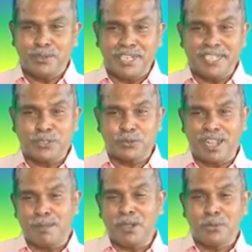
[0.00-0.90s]
it should
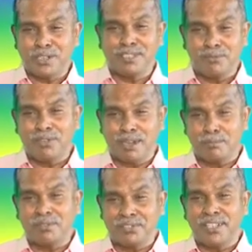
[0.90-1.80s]
come out in the
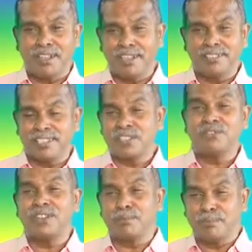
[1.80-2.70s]
form of the answers
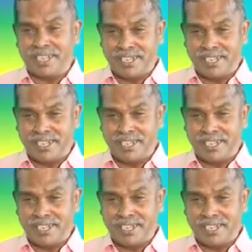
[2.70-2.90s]
for my